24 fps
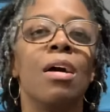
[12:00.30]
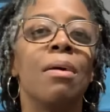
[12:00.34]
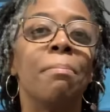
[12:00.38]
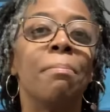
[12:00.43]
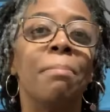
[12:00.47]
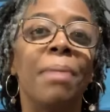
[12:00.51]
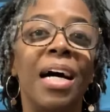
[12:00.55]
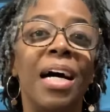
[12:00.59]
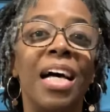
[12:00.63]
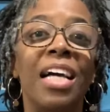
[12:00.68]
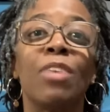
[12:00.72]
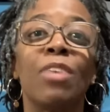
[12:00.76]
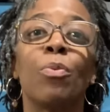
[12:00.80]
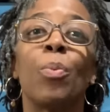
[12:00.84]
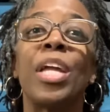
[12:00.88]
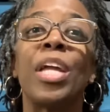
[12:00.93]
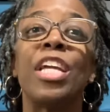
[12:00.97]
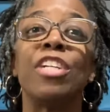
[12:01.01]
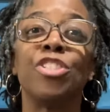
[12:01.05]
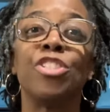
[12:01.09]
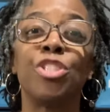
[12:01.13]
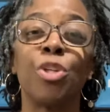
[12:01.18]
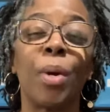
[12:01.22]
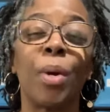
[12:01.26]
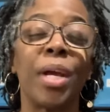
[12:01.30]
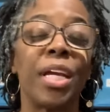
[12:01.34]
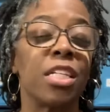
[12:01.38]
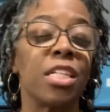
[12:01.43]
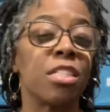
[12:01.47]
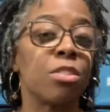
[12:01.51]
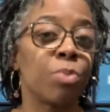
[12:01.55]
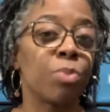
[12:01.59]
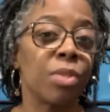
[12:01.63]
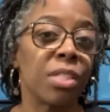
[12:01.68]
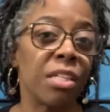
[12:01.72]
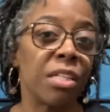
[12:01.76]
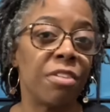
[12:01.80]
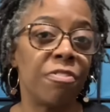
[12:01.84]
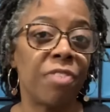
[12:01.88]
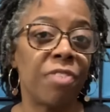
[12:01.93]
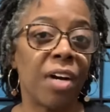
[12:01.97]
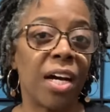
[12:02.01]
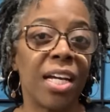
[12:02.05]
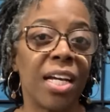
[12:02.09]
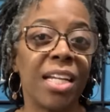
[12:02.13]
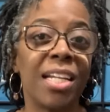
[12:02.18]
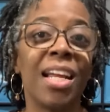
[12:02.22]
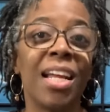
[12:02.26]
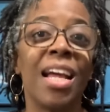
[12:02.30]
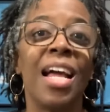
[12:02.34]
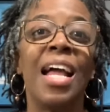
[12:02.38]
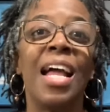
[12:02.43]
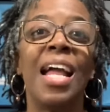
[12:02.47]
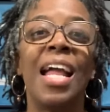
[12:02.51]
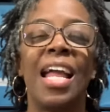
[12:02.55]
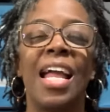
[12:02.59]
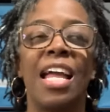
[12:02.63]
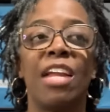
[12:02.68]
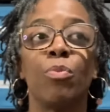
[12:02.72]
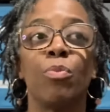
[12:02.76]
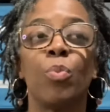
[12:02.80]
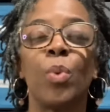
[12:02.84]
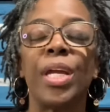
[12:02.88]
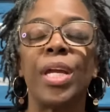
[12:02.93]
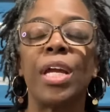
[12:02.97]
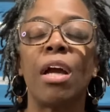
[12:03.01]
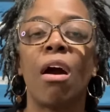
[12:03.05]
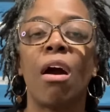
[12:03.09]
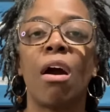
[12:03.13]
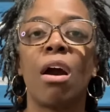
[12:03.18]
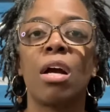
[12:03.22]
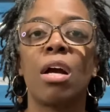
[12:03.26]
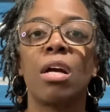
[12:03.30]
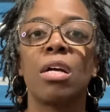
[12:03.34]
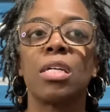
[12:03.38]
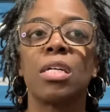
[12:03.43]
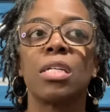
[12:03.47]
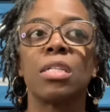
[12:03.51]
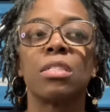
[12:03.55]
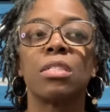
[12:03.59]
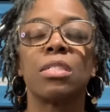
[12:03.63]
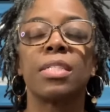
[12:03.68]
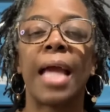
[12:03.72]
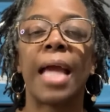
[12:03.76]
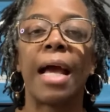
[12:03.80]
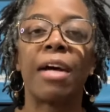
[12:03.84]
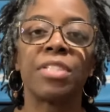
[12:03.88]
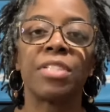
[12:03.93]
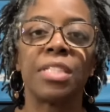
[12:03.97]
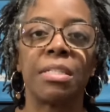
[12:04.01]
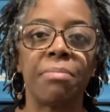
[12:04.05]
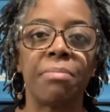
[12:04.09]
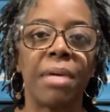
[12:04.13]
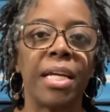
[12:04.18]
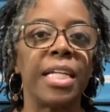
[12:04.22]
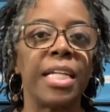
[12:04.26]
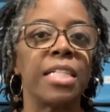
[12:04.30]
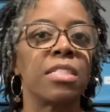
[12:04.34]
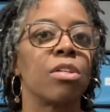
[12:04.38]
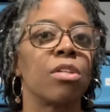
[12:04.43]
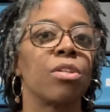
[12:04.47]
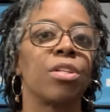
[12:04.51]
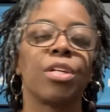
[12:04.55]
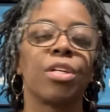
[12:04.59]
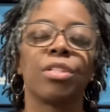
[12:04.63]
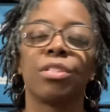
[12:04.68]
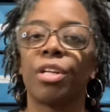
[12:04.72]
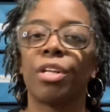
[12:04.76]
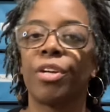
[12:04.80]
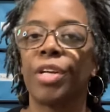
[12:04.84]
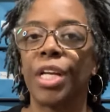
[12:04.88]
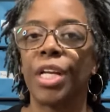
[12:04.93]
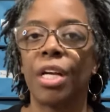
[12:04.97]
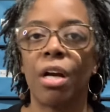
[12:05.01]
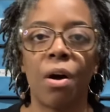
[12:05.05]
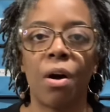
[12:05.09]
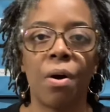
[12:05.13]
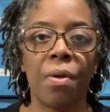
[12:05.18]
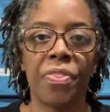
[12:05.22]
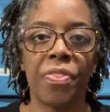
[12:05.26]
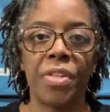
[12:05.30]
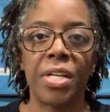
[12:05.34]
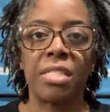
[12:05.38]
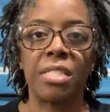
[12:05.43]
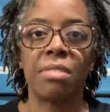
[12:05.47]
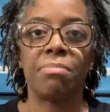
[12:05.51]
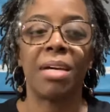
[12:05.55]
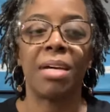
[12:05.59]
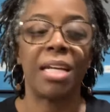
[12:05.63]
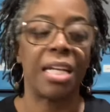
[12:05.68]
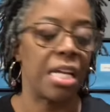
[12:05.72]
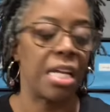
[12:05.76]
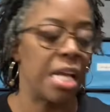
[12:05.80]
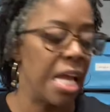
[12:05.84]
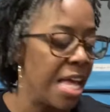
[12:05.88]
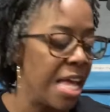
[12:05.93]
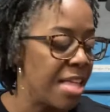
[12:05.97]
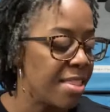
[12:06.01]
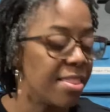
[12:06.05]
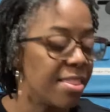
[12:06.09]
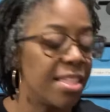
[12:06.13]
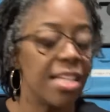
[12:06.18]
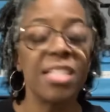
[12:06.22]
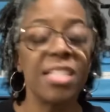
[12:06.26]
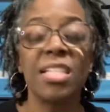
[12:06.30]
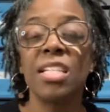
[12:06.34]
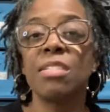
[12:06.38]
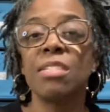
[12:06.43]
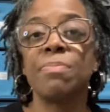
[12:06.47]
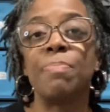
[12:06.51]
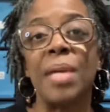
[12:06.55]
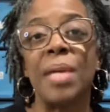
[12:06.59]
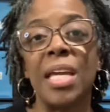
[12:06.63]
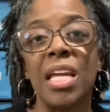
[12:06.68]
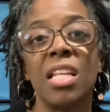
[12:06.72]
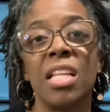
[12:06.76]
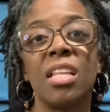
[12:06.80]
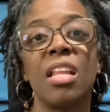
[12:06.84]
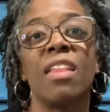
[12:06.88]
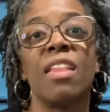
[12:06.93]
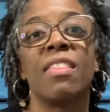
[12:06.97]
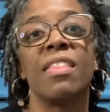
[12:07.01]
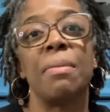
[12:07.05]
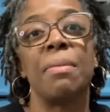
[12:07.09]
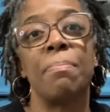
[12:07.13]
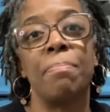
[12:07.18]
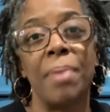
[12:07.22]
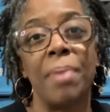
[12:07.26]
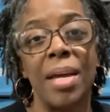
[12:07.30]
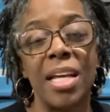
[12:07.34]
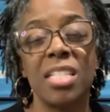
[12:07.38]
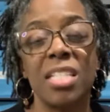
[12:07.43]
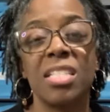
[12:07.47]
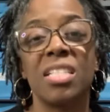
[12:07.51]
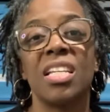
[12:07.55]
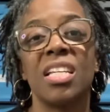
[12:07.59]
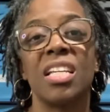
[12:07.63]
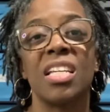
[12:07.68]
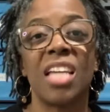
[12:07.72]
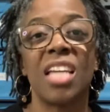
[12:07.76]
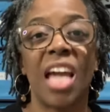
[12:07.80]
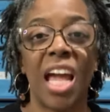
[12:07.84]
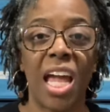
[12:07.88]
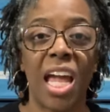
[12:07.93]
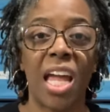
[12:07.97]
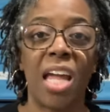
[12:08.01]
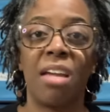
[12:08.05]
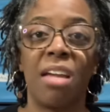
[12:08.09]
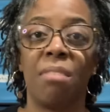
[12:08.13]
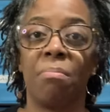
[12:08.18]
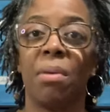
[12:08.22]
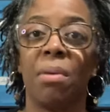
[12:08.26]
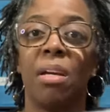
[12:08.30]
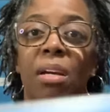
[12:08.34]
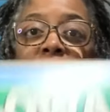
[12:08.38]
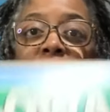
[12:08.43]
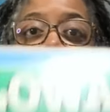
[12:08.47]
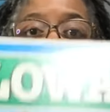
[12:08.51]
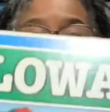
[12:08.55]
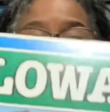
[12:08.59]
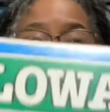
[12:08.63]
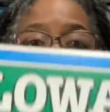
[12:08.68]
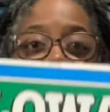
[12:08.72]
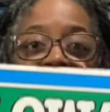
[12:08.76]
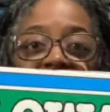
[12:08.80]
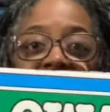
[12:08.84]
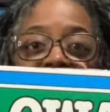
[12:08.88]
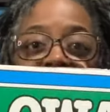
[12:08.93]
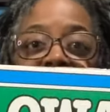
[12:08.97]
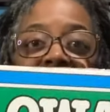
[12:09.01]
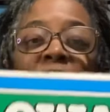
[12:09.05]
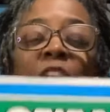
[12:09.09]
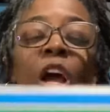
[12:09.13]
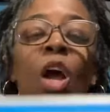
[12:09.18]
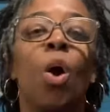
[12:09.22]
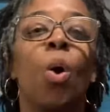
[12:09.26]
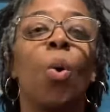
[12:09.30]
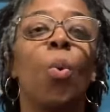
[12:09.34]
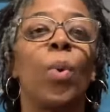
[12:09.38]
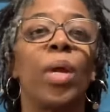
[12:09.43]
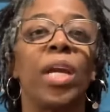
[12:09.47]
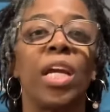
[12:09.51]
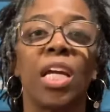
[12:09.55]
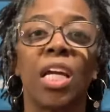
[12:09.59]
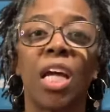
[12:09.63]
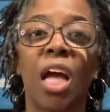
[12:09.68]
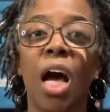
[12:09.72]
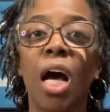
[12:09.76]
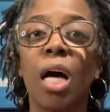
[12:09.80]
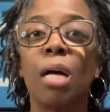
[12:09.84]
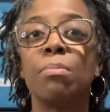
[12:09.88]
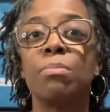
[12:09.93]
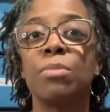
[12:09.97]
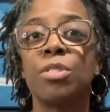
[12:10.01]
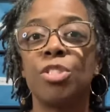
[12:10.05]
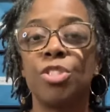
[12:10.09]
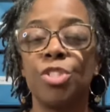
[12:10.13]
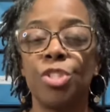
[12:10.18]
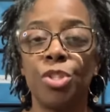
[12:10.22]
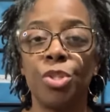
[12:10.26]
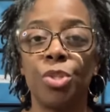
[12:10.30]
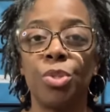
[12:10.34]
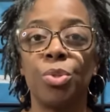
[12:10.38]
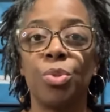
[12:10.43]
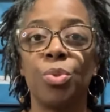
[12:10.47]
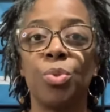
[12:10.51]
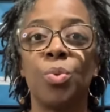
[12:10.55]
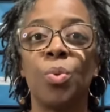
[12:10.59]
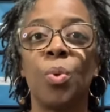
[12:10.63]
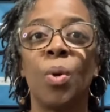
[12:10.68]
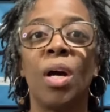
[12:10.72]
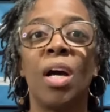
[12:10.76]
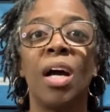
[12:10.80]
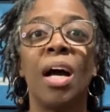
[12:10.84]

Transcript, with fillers: but we enjoy it. It's really fun, and we are counting money, so they're learning all things money. This has been the best game, period, when it comes to